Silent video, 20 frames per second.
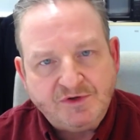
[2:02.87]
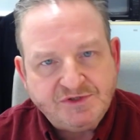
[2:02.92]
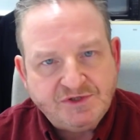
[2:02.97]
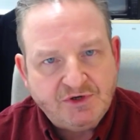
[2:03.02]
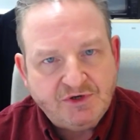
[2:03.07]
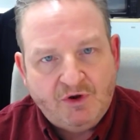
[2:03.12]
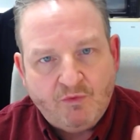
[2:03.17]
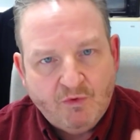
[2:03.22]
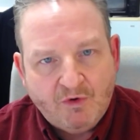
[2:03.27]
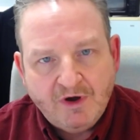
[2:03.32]
so
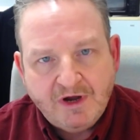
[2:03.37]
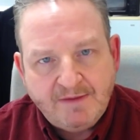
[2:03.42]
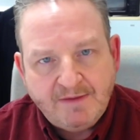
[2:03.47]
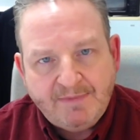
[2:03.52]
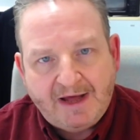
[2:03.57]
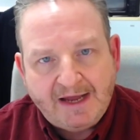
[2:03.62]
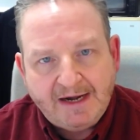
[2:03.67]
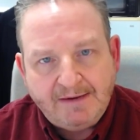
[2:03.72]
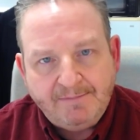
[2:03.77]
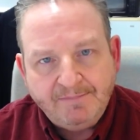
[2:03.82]
don't worry
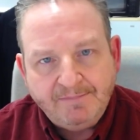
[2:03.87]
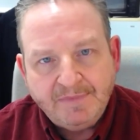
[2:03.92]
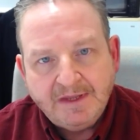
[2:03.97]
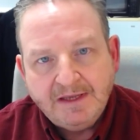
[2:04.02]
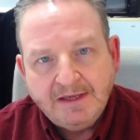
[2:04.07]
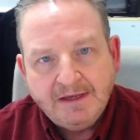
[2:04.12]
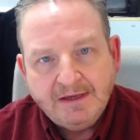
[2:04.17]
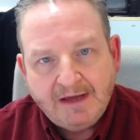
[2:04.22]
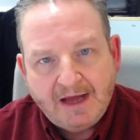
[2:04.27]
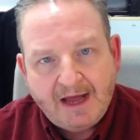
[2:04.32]
about it.
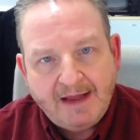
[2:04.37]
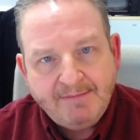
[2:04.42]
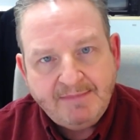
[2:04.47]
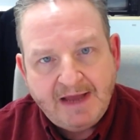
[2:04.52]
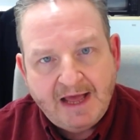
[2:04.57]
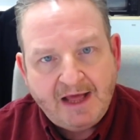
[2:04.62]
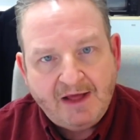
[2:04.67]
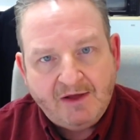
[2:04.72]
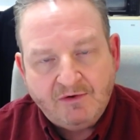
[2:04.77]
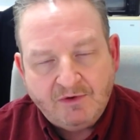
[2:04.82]
I'm
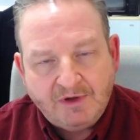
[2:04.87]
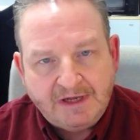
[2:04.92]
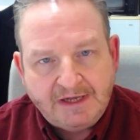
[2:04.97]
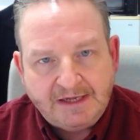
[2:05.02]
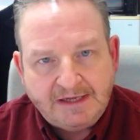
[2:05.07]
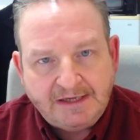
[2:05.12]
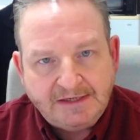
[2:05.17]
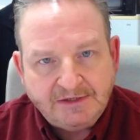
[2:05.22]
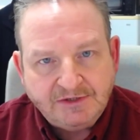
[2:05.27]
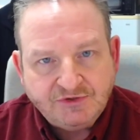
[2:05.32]

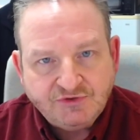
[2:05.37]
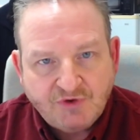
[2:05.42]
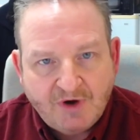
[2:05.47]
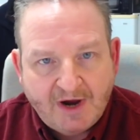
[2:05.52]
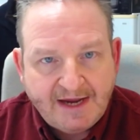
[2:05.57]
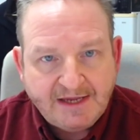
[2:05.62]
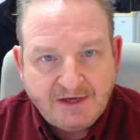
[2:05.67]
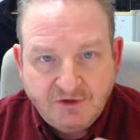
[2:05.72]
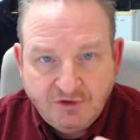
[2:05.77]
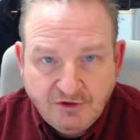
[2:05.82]
now
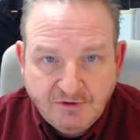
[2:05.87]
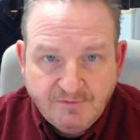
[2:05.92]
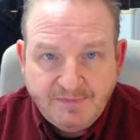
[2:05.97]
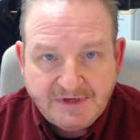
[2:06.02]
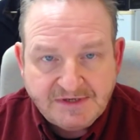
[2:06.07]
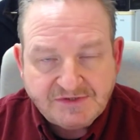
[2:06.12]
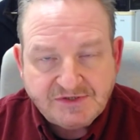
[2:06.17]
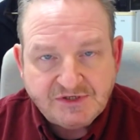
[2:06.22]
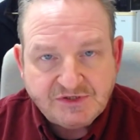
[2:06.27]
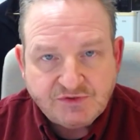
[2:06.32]
trying a new
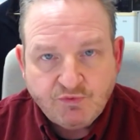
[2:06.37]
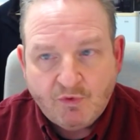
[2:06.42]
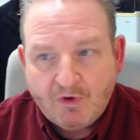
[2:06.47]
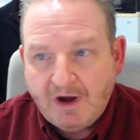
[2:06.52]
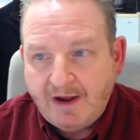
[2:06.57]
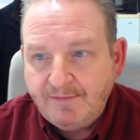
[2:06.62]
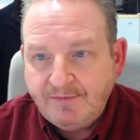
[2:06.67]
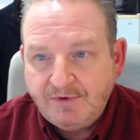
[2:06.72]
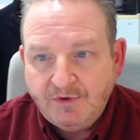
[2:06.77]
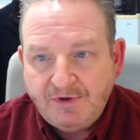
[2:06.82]
business where
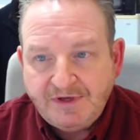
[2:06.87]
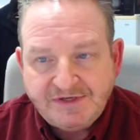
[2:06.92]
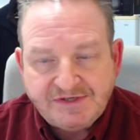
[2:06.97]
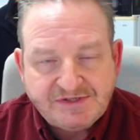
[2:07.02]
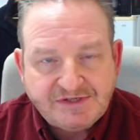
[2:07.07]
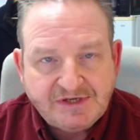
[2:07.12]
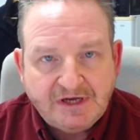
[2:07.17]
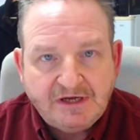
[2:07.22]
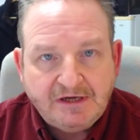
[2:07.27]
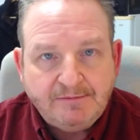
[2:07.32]
I'm doing
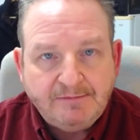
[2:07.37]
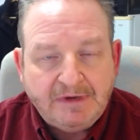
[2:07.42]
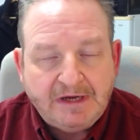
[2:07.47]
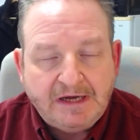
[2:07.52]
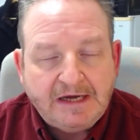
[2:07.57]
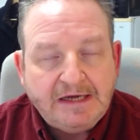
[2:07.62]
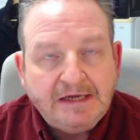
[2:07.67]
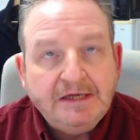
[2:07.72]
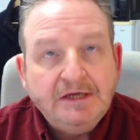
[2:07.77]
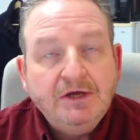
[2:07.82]
some
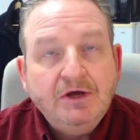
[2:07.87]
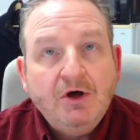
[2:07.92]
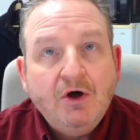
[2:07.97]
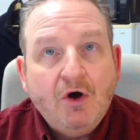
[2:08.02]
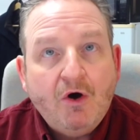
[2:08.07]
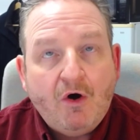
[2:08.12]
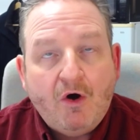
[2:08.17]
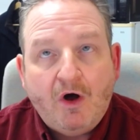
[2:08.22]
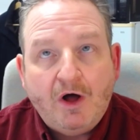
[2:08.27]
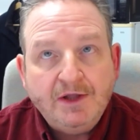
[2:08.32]

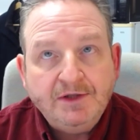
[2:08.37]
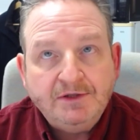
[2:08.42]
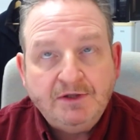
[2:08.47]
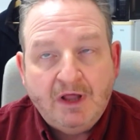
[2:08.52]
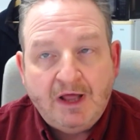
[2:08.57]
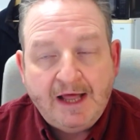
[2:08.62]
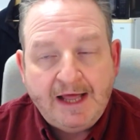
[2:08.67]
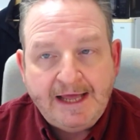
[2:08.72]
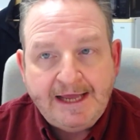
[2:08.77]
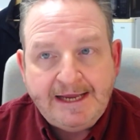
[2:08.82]

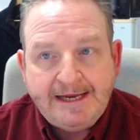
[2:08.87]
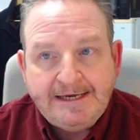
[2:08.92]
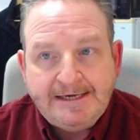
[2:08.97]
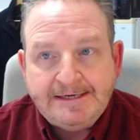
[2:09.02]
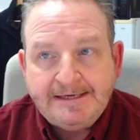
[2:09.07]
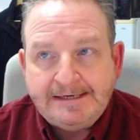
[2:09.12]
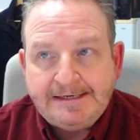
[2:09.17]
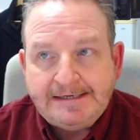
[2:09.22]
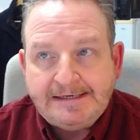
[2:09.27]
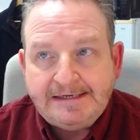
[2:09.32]
online
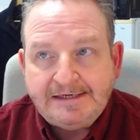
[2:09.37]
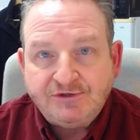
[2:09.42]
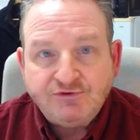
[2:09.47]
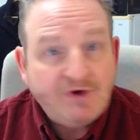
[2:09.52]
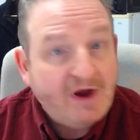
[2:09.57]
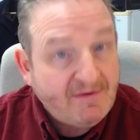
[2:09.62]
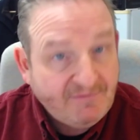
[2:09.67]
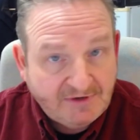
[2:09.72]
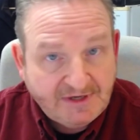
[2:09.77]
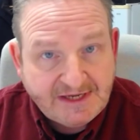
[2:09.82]

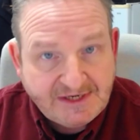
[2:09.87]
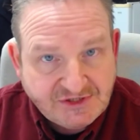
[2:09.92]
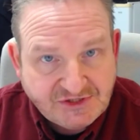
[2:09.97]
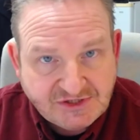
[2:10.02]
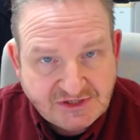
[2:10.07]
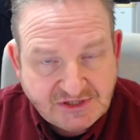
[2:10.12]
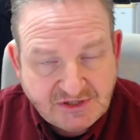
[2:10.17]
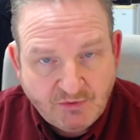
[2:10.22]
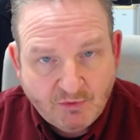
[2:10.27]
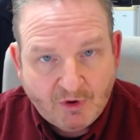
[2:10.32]
travel
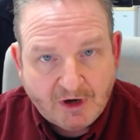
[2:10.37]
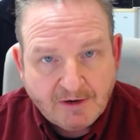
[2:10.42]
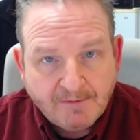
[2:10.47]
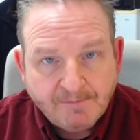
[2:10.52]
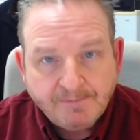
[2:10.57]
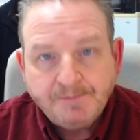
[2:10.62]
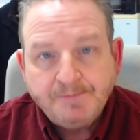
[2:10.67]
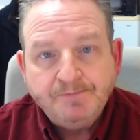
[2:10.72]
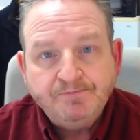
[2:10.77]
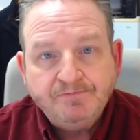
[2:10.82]
agency work.
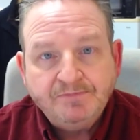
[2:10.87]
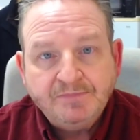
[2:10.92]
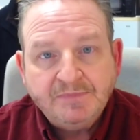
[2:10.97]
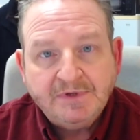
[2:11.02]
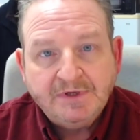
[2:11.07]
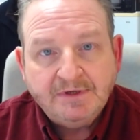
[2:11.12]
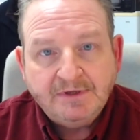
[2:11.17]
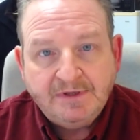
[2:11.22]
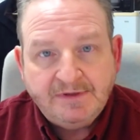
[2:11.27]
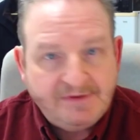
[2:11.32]

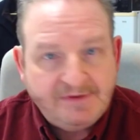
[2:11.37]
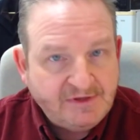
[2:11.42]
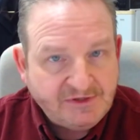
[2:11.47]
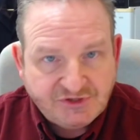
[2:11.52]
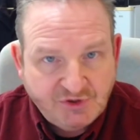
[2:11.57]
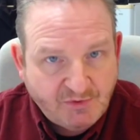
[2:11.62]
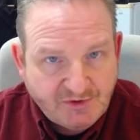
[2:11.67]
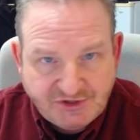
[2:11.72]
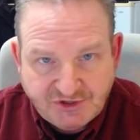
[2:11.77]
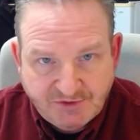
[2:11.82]
And then,
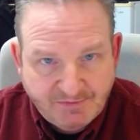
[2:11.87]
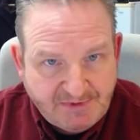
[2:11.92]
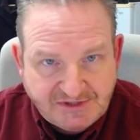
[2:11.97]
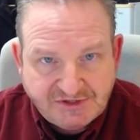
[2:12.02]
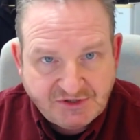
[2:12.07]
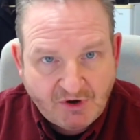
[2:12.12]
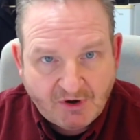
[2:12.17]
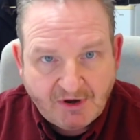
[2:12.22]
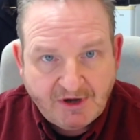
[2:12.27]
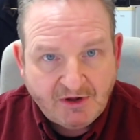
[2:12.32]
so we should be
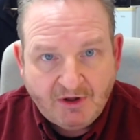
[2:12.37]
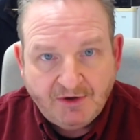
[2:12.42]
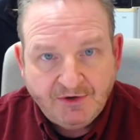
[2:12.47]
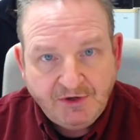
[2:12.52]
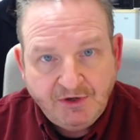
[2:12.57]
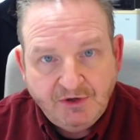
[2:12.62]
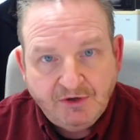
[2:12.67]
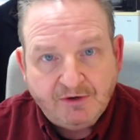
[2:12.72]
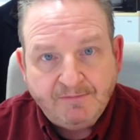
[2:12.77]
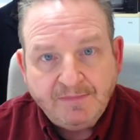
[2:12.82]
starting all
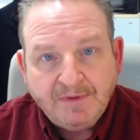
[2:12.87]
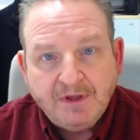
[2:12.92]
new.